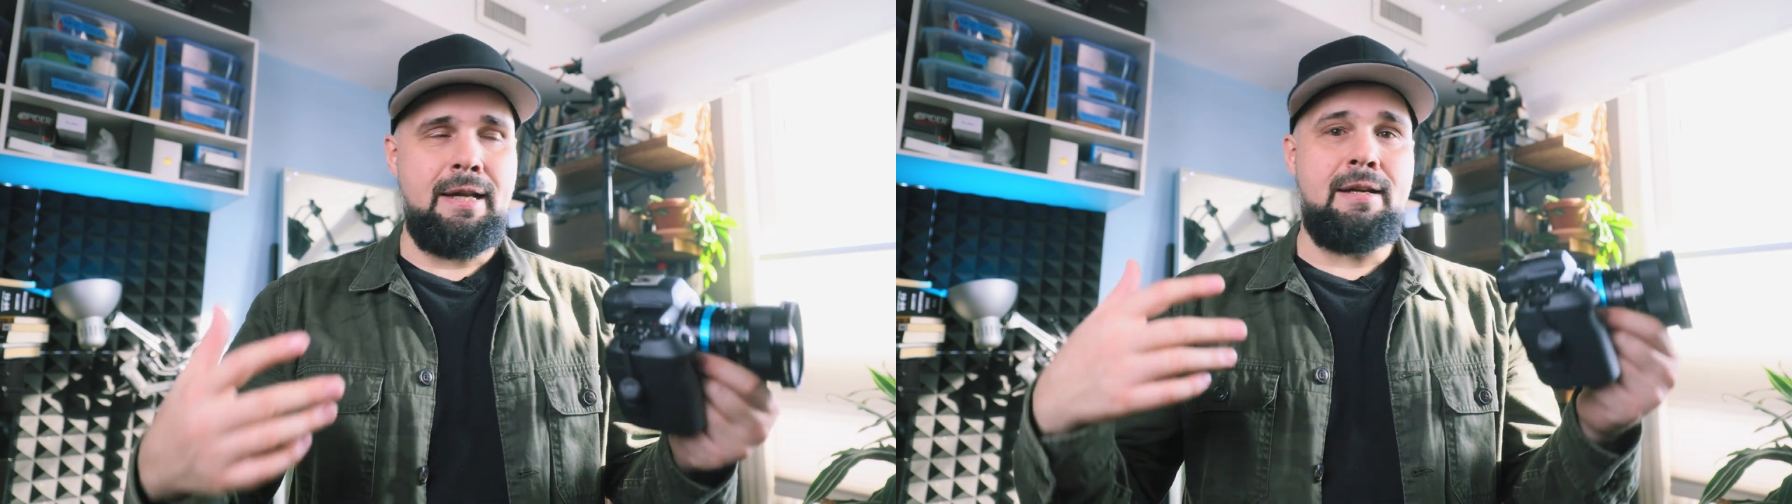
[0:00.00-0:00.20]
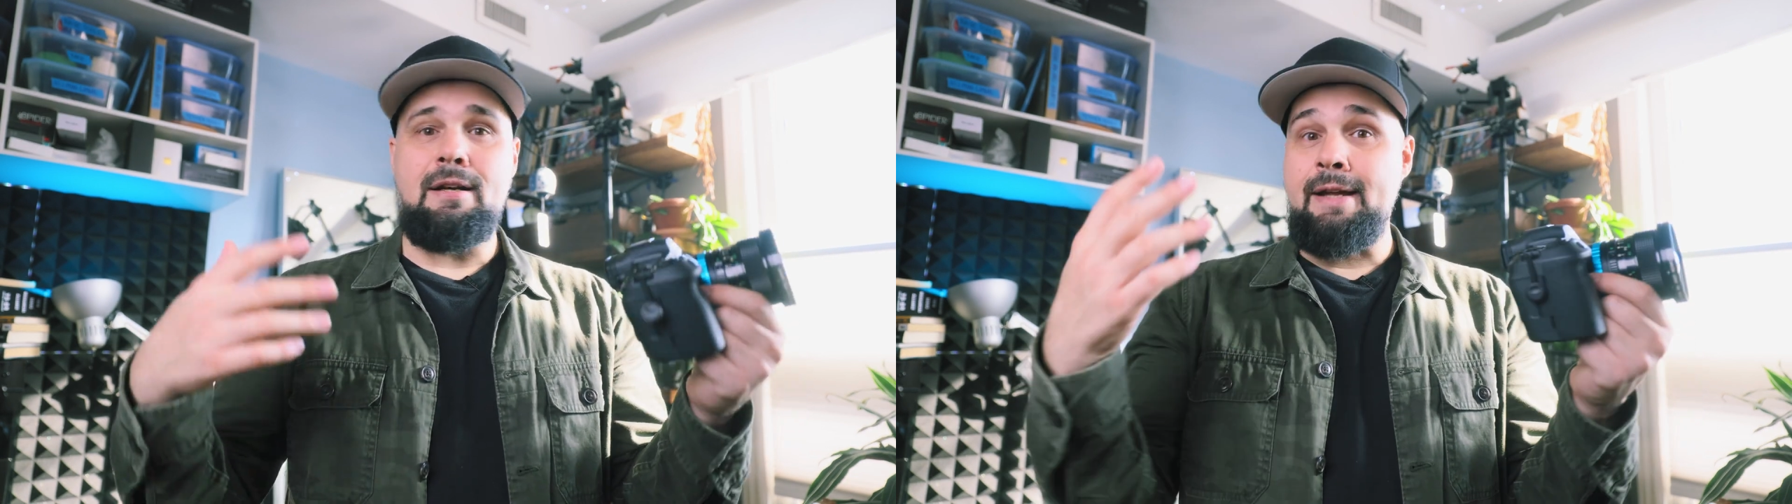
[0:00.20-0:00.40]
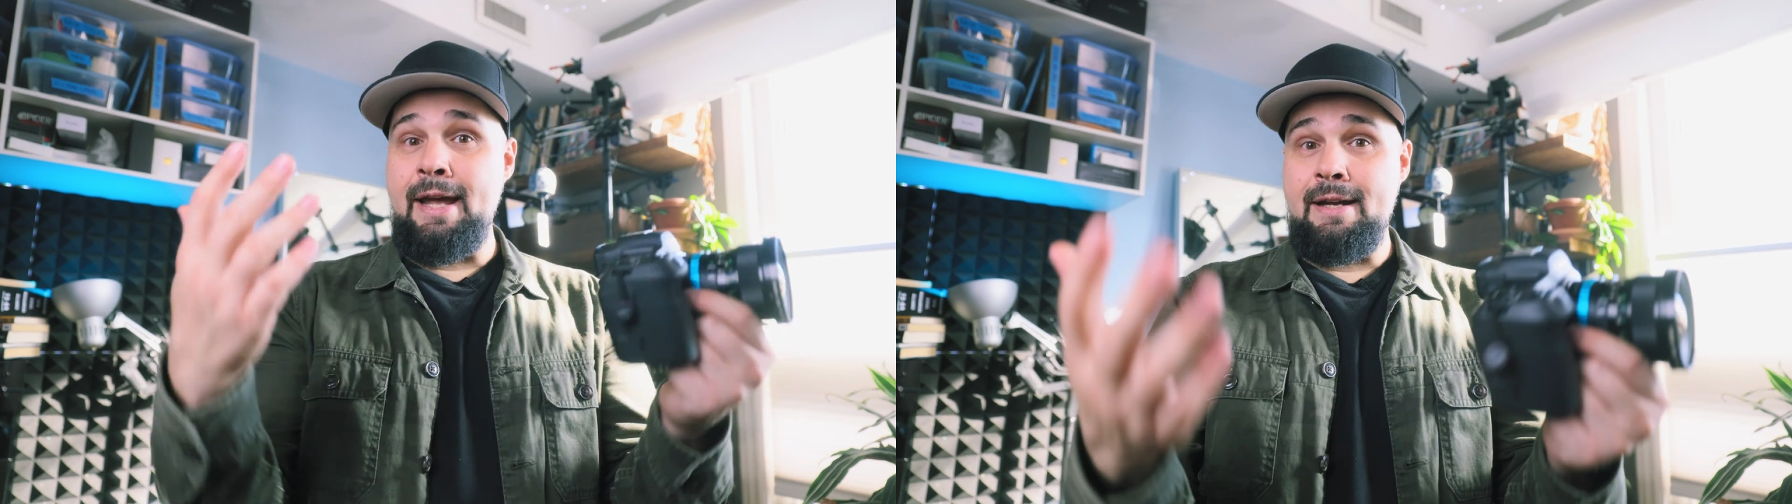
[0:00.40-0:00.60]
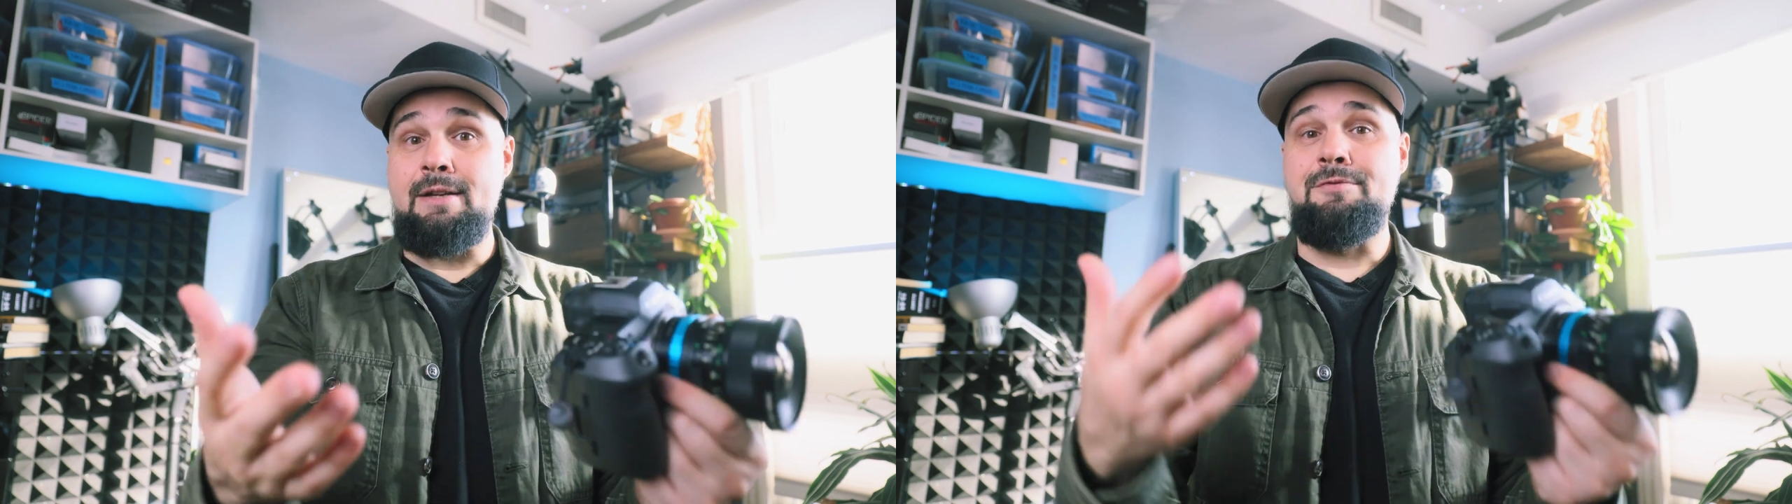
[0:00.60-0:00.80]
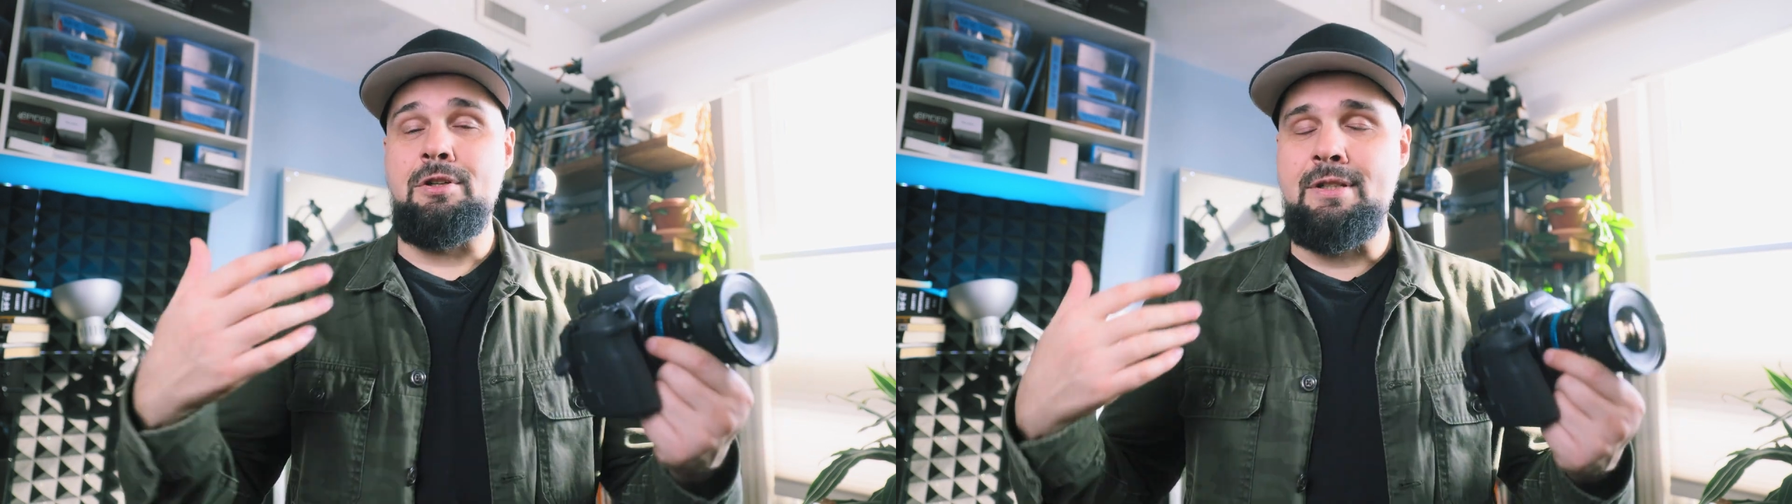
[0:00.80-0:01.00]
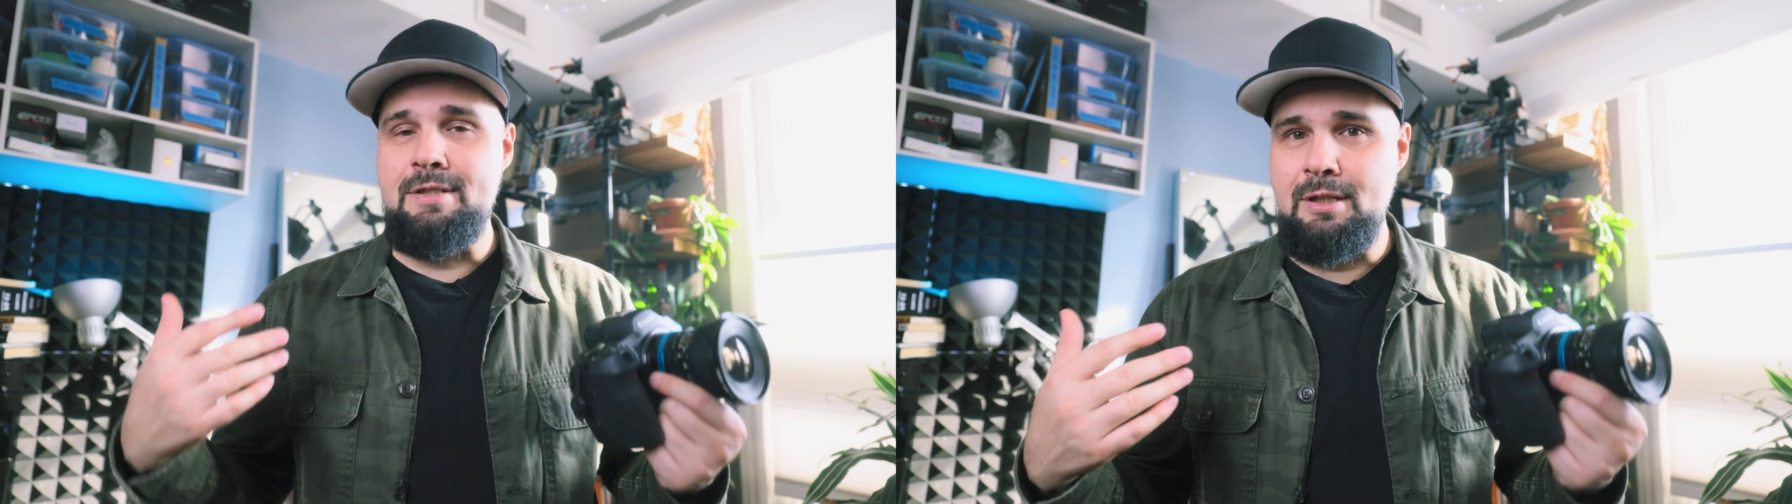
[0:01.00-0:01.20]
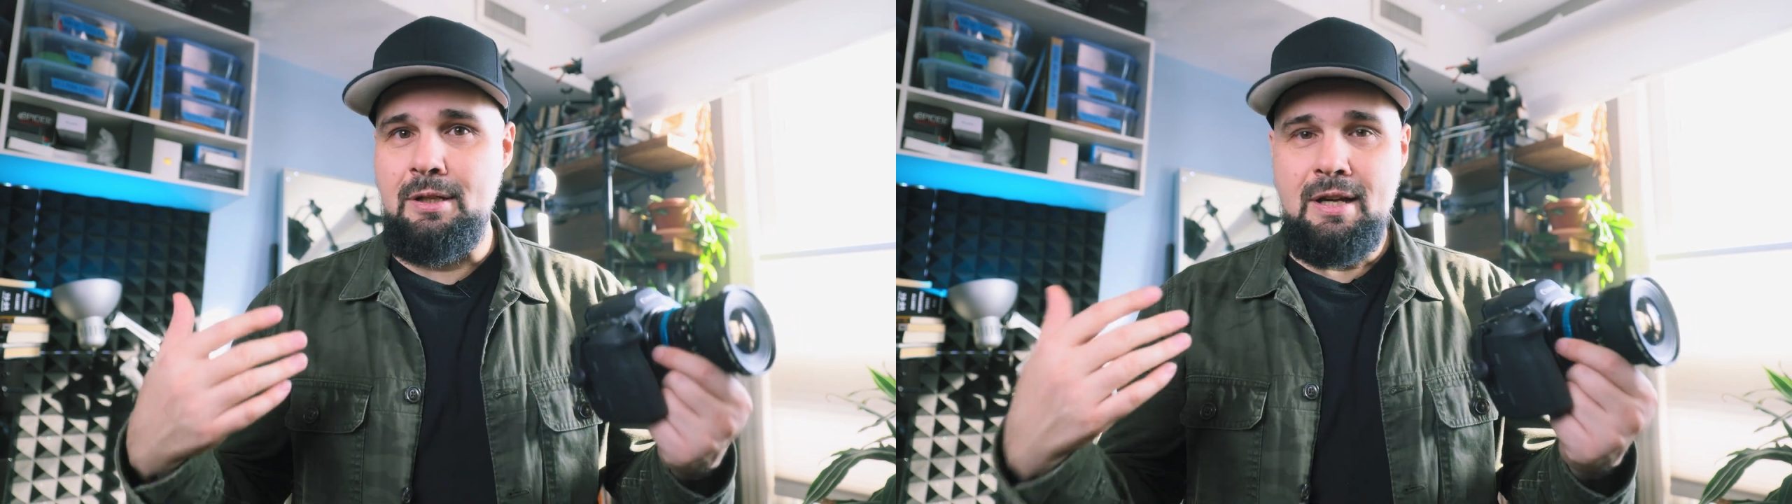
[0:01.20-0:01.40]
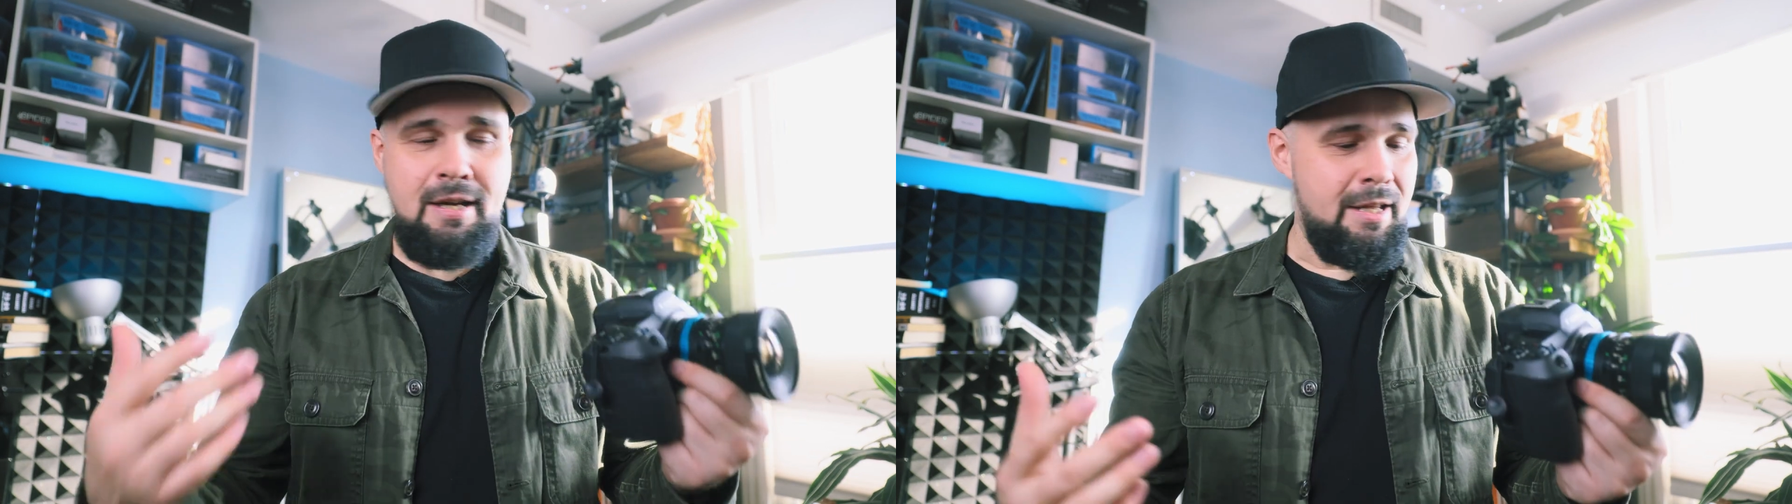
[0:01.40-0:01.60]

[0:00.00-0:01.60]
And Canon, if you're listening,